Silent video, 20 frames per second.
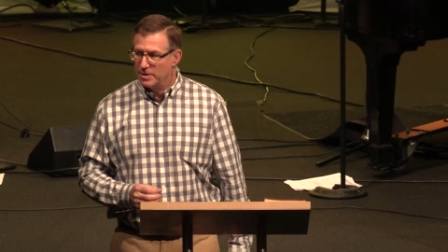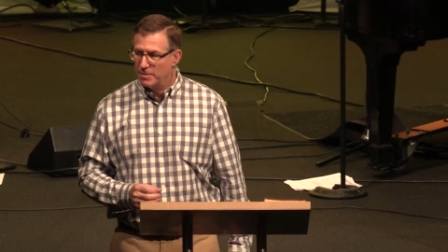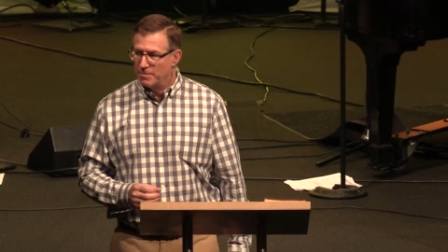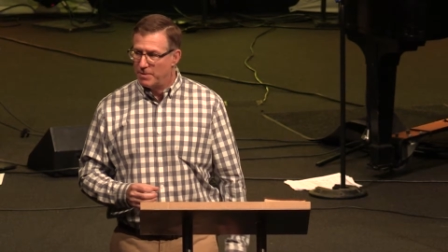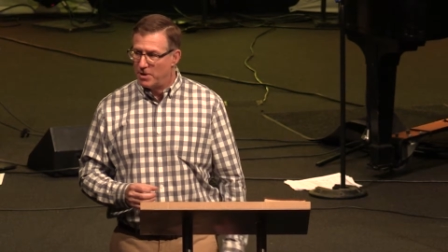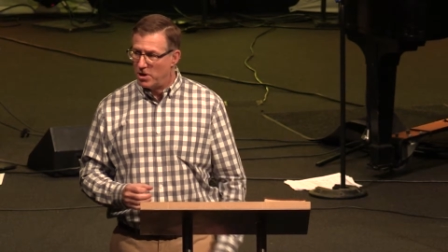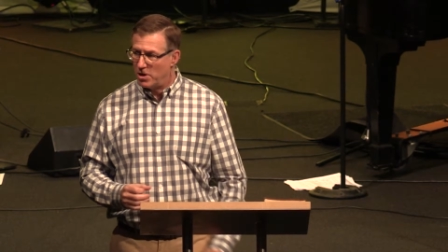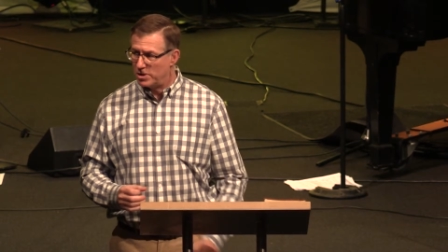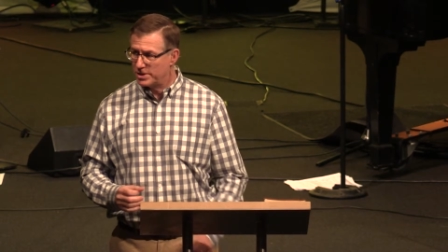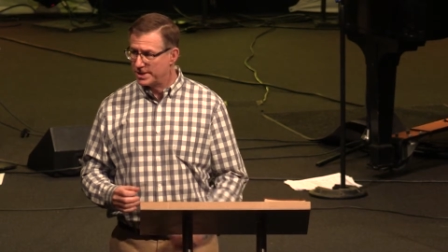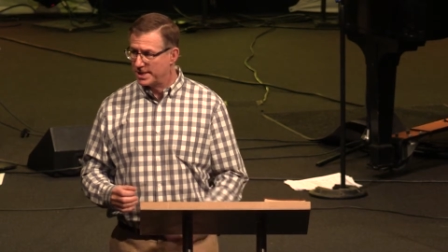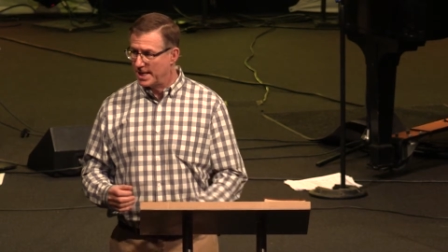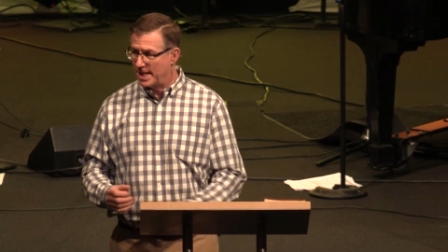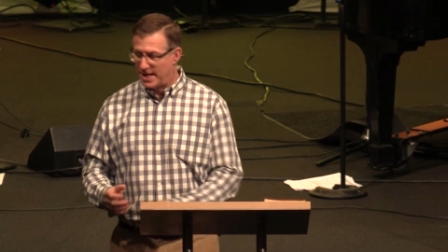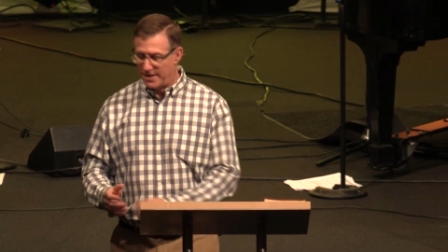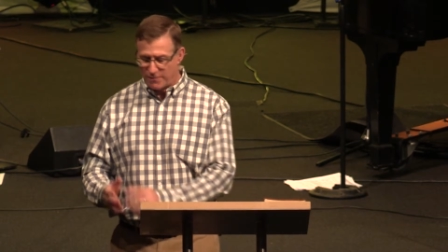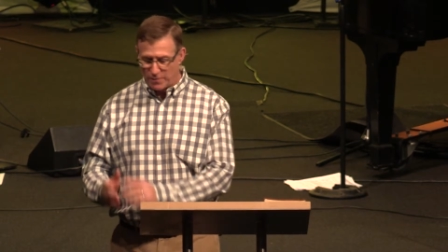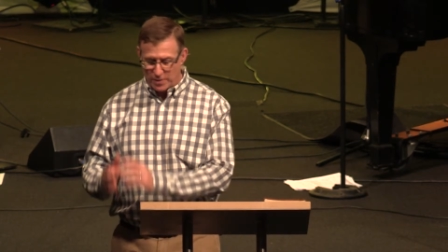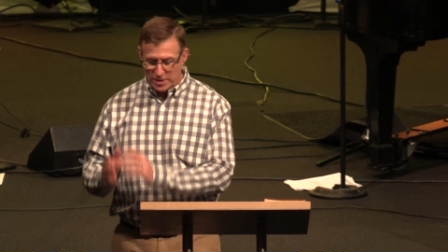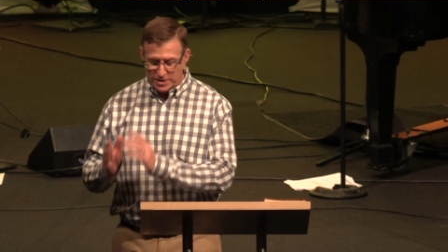Paul's
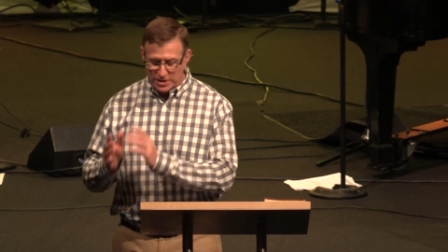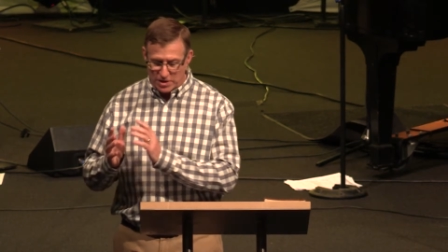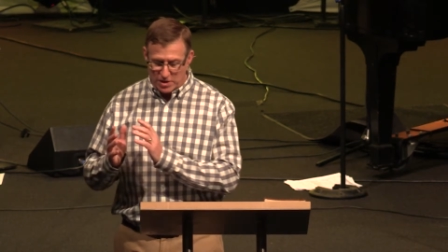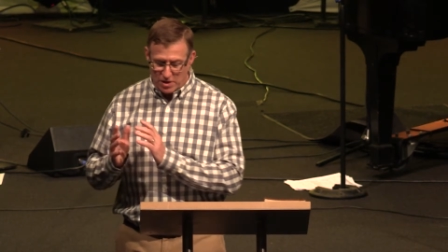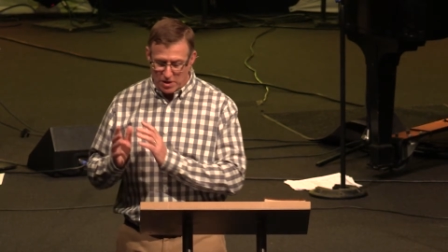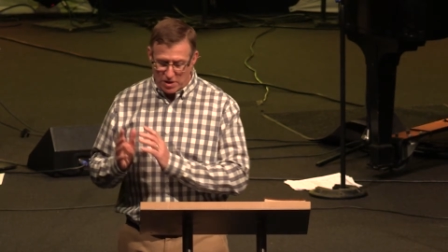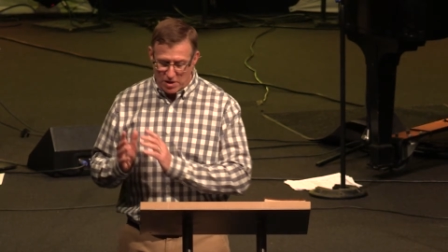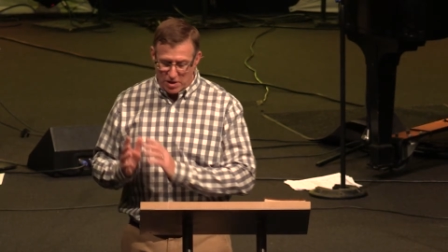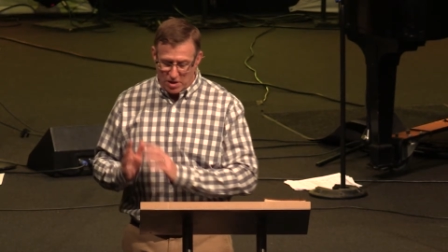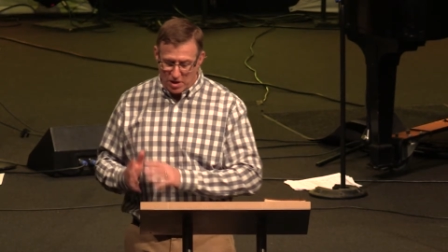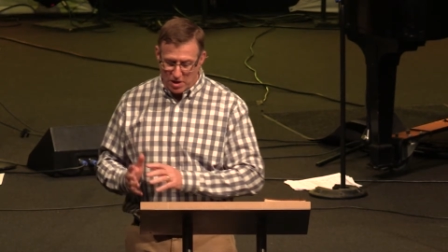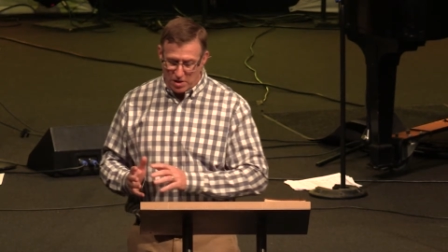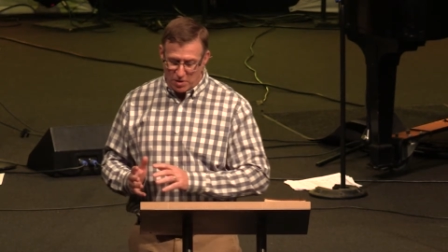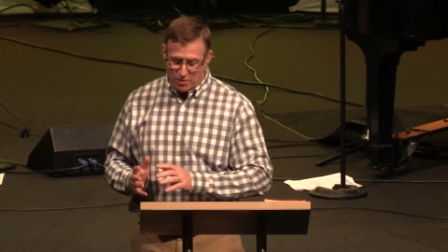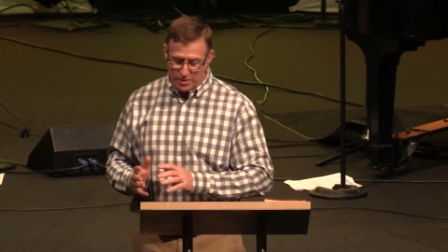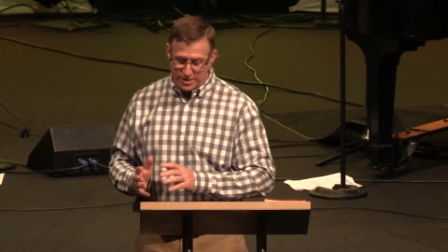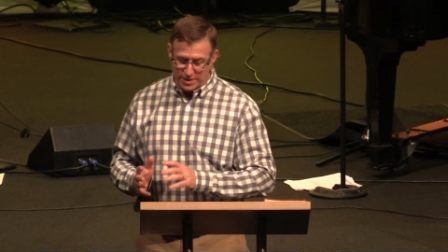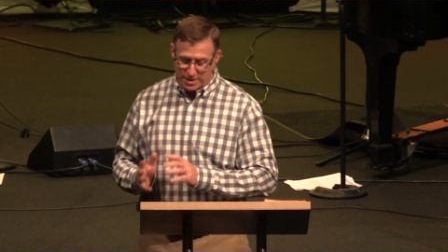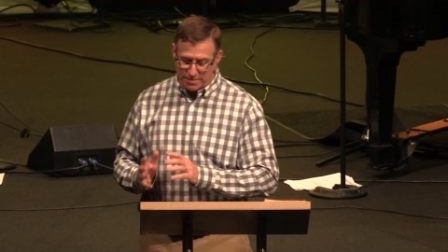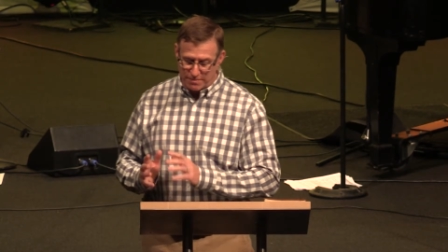life was
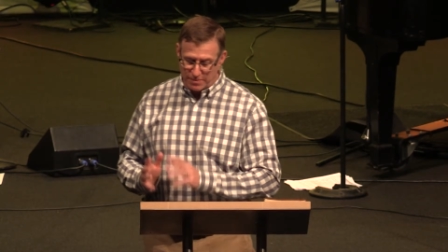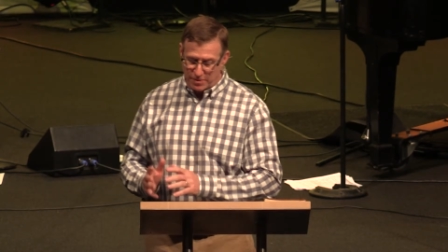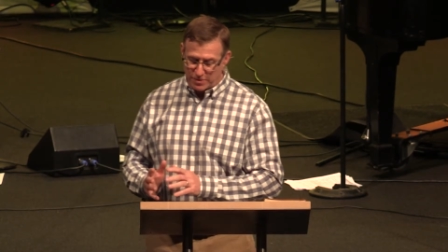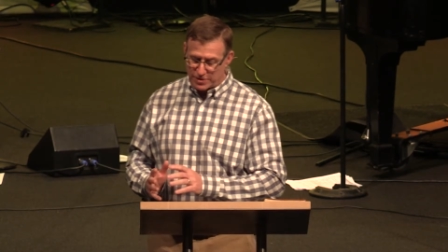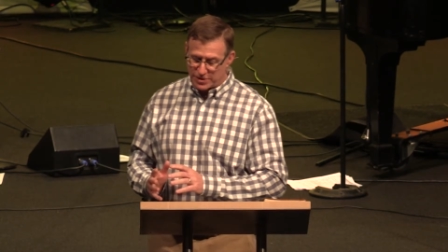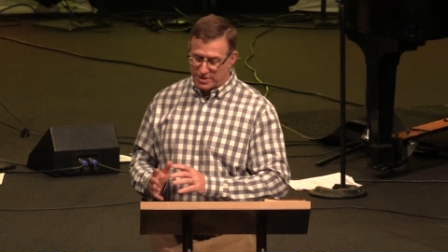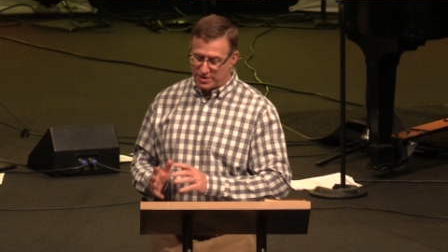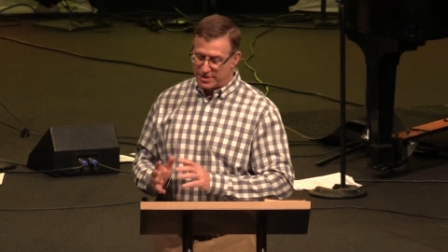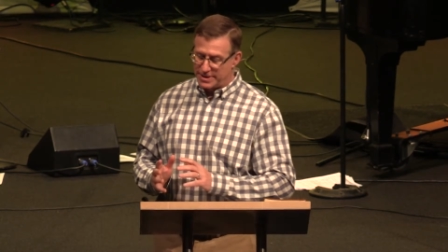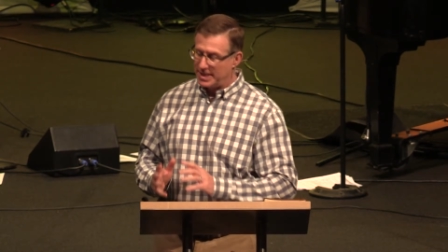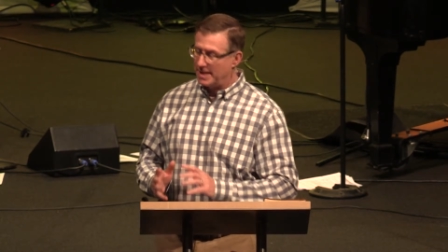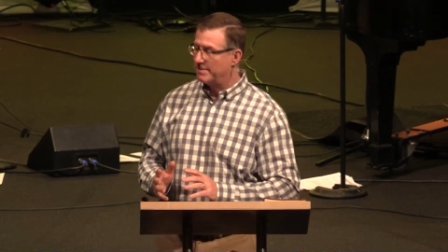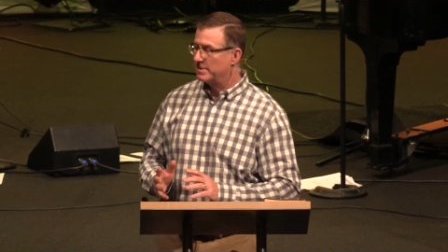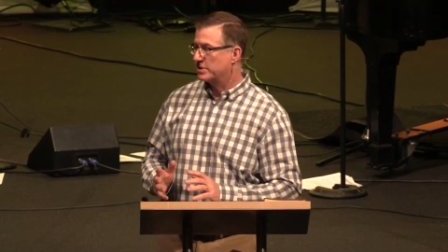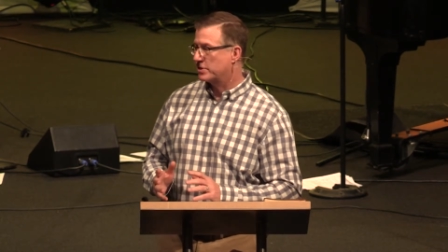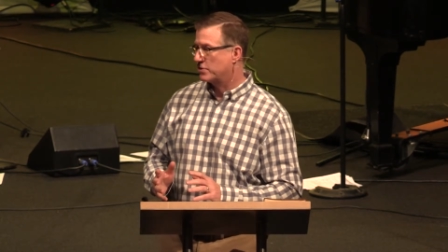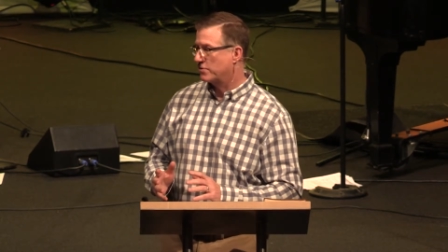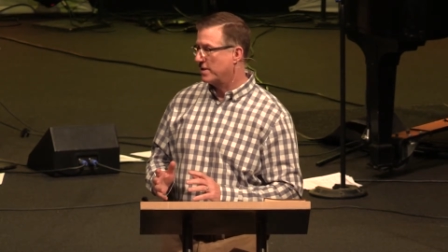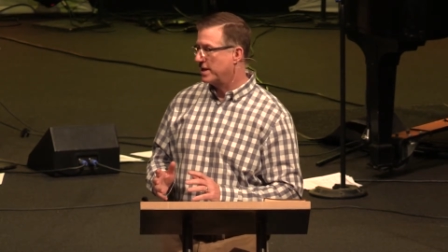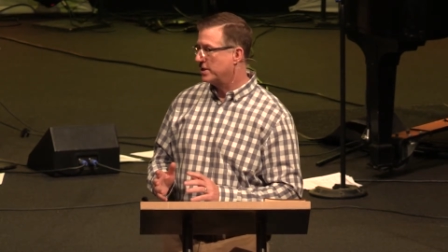always a personal
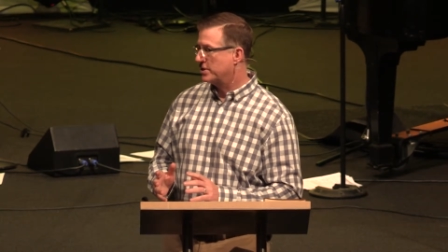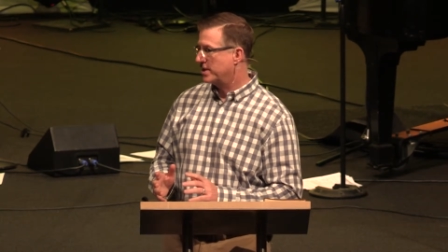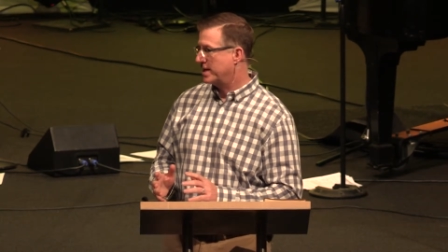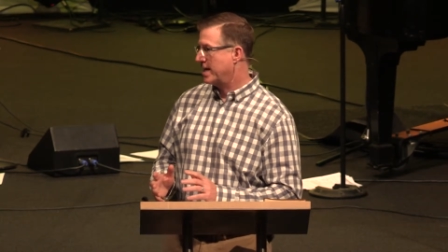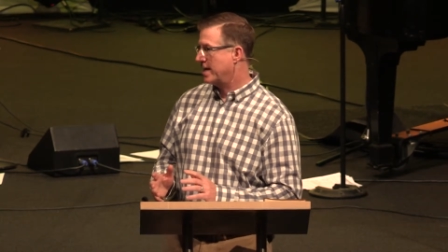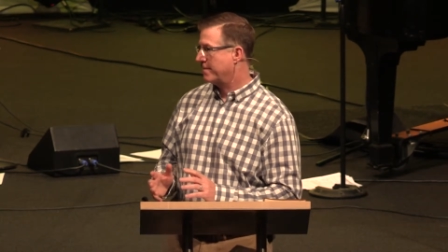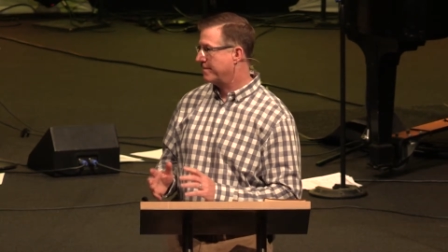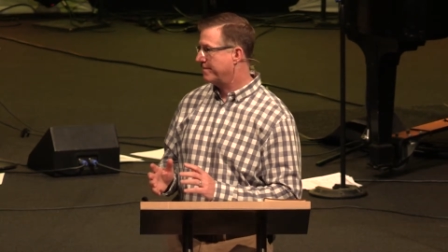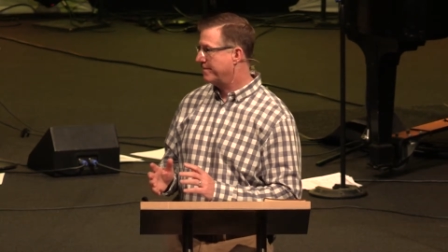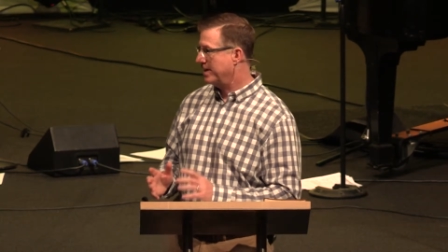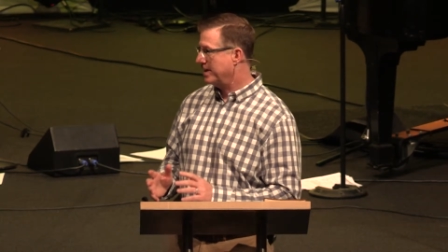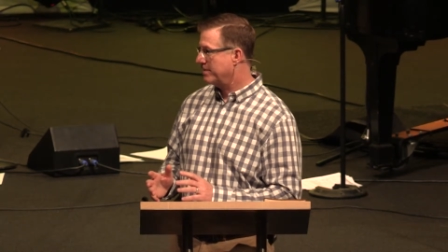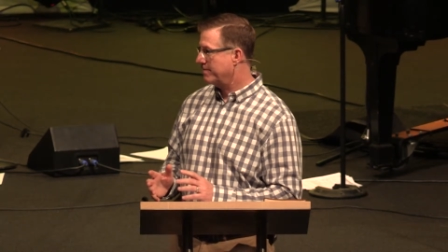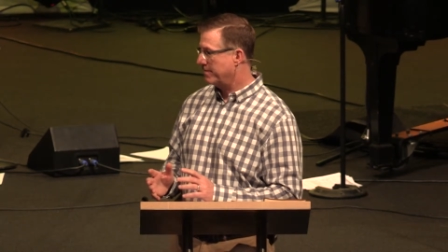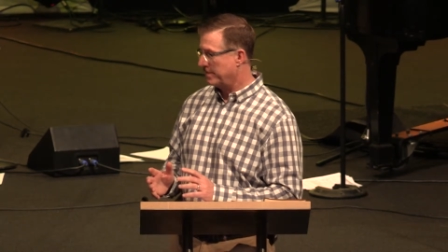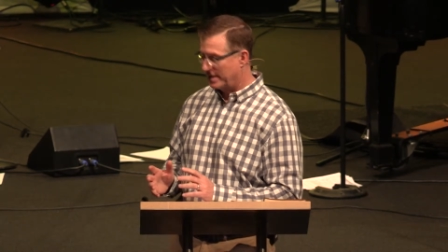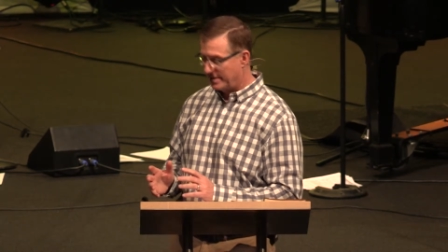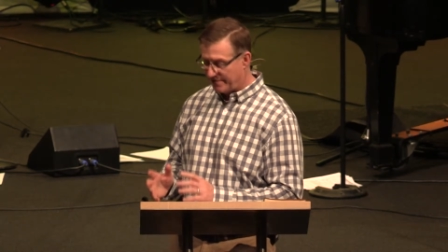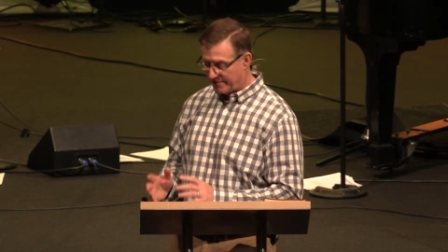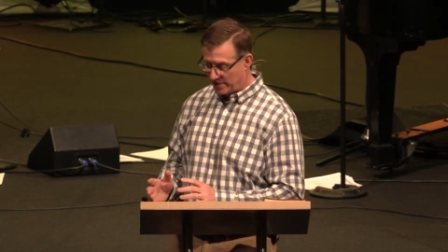demonstration how to
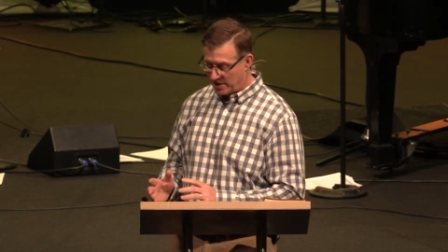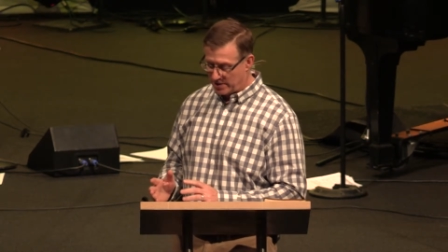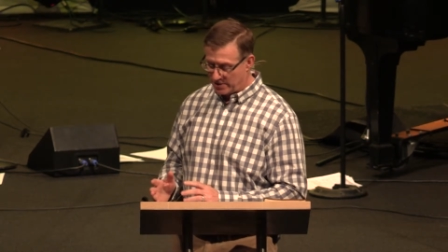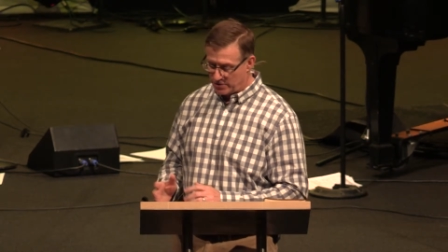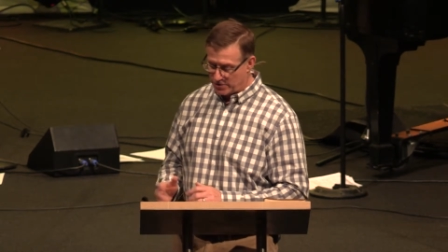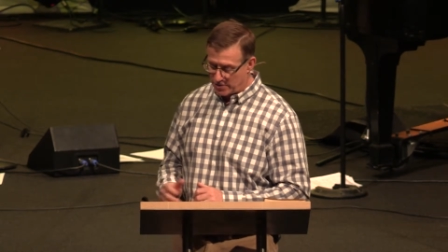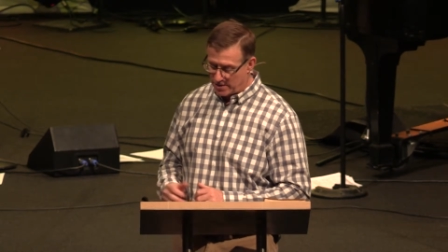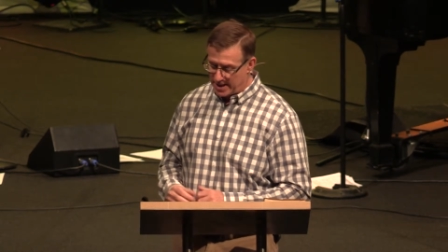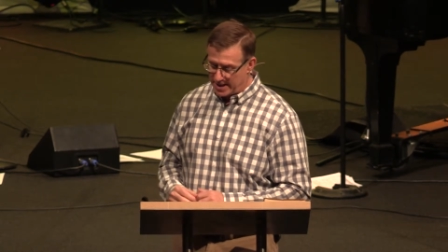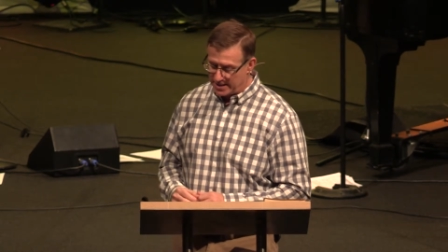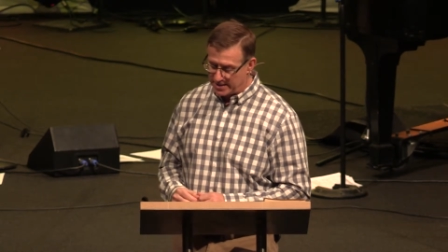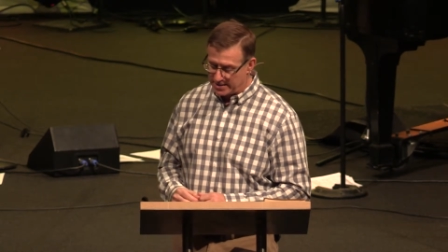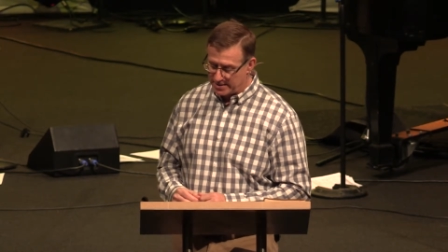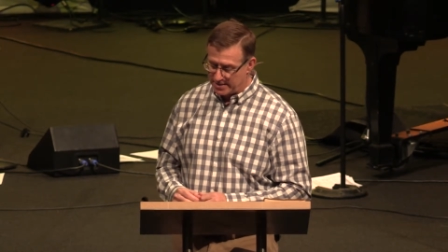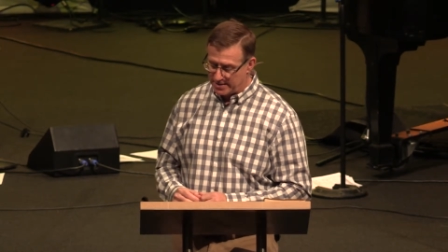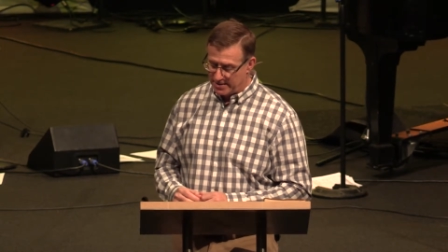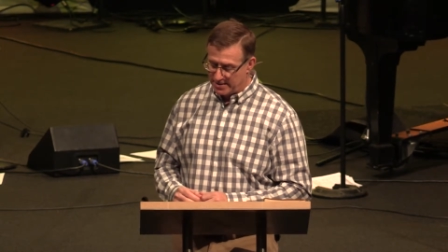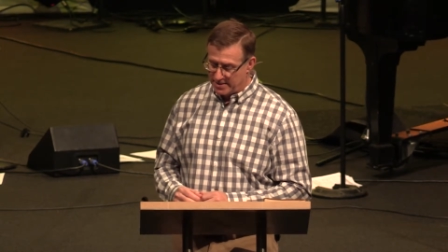faithfully follow Christ,